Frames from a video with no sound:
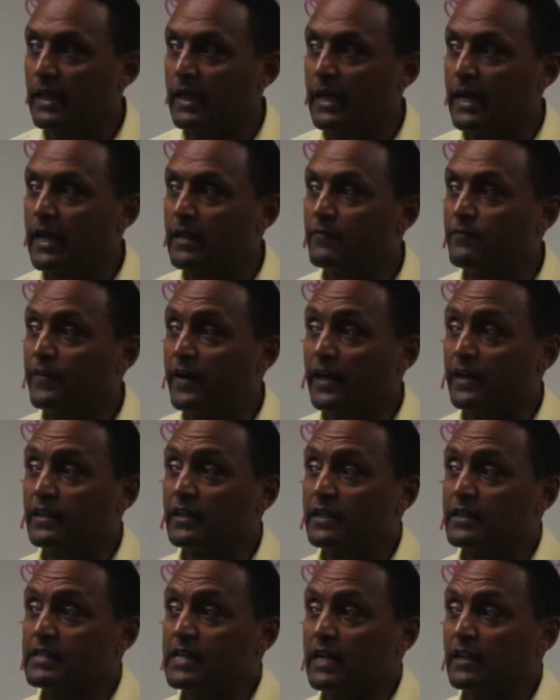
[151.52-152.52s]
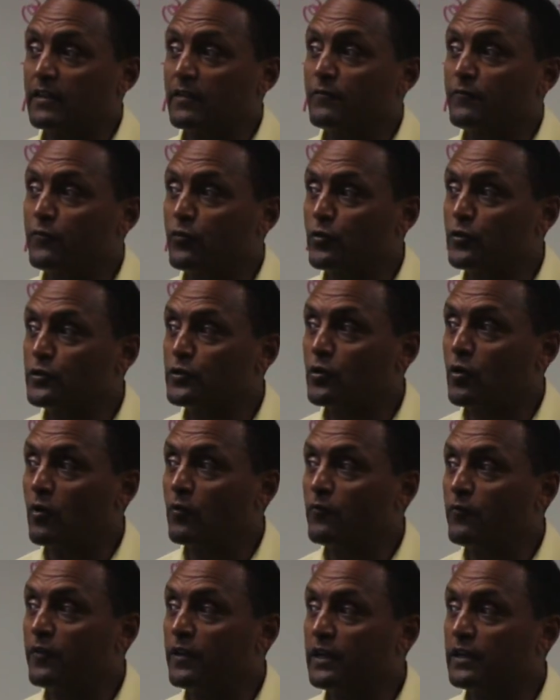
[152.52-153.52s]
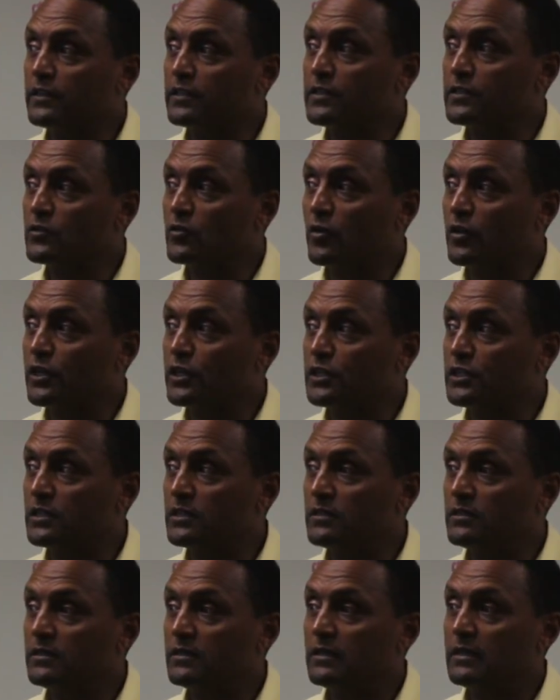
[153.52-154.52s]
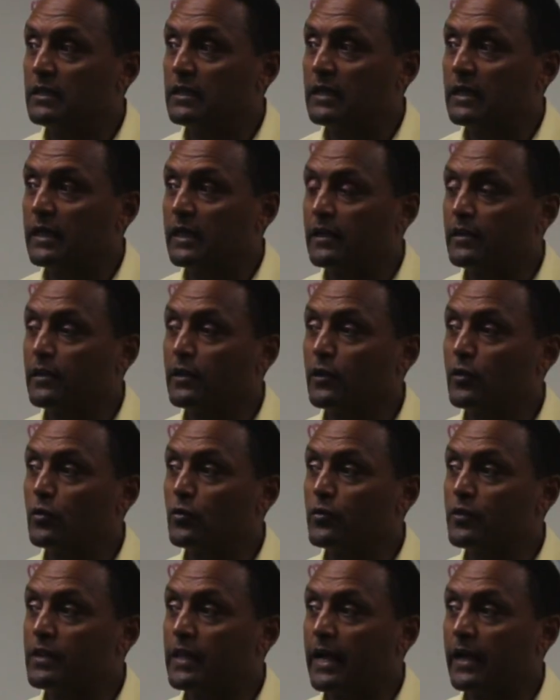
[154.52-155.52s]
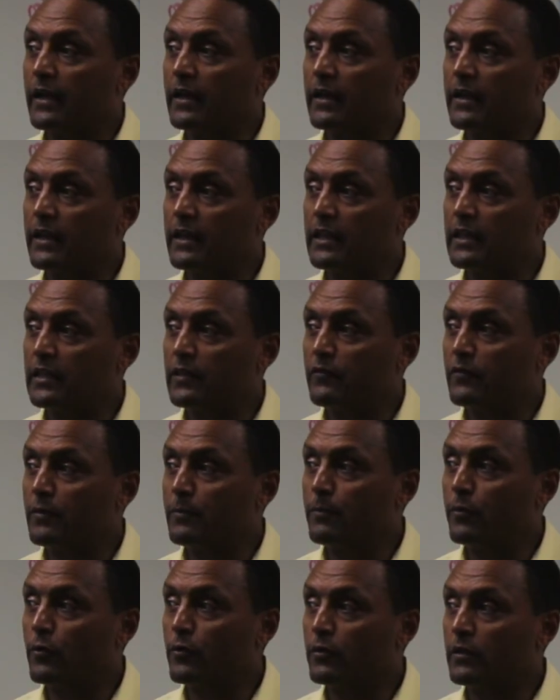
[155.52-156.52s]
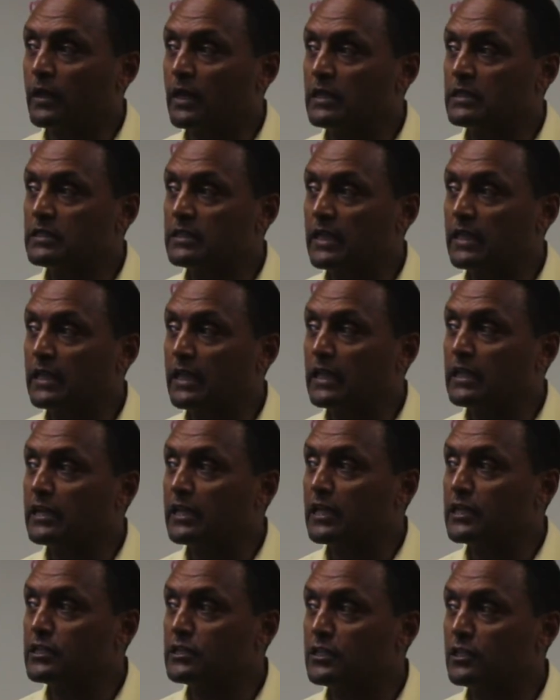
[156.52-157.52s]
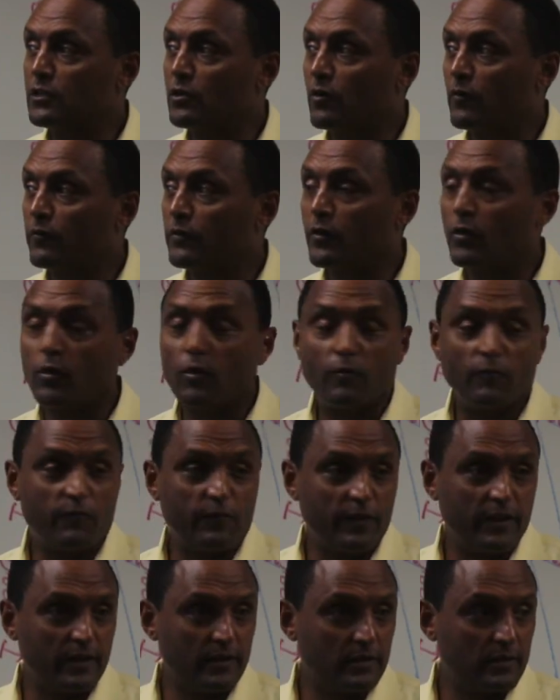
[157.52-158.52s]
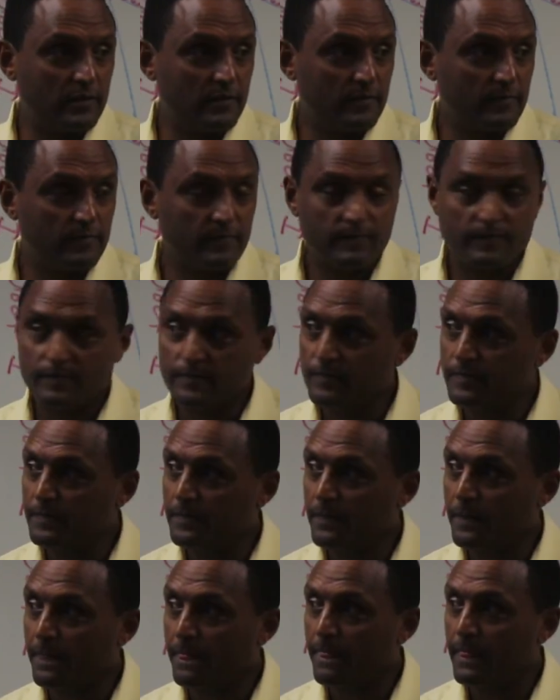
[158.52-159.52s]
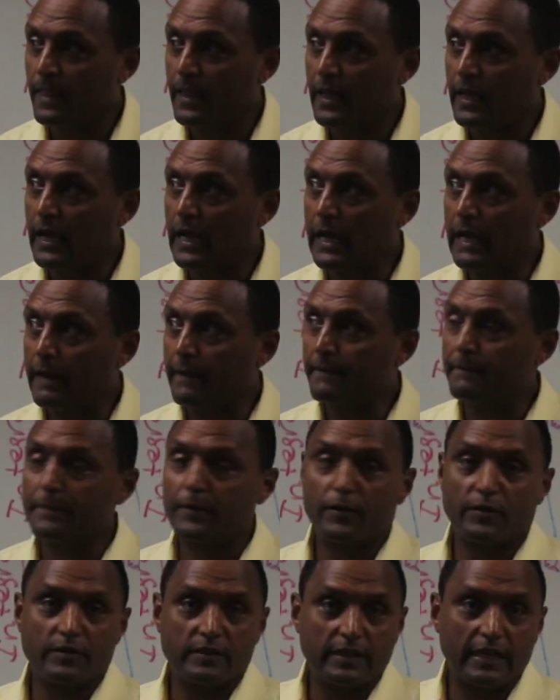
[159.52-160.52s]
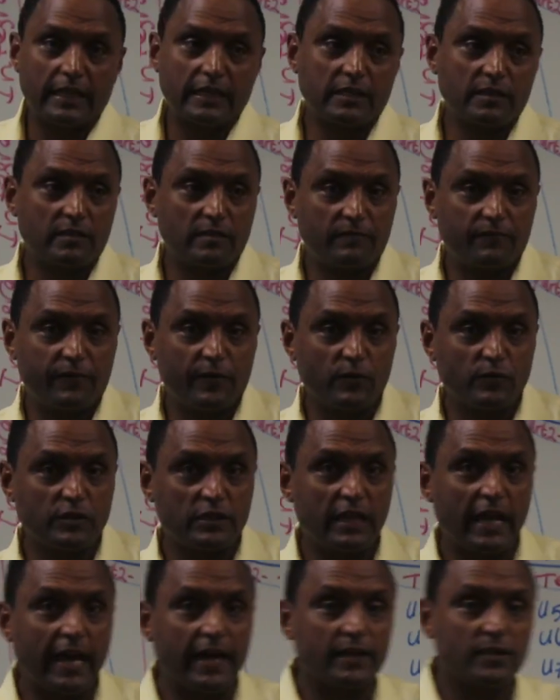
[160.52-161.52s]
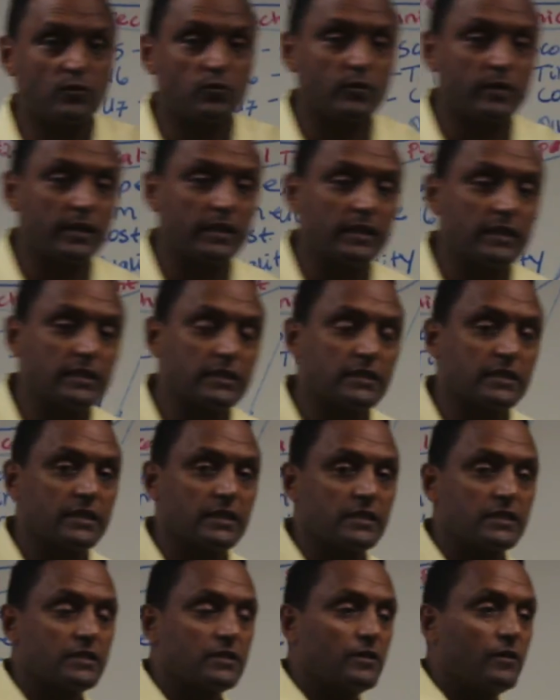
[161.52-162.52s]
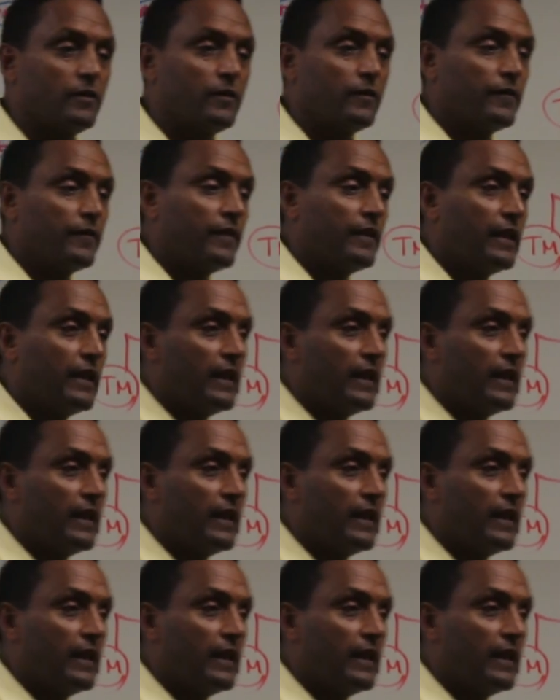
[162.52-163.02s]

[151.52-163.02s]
And factors that influence conflict resolution, it includes like a relative importance and the intensity of the conflict. And because in the next few slides, we're going to discuss on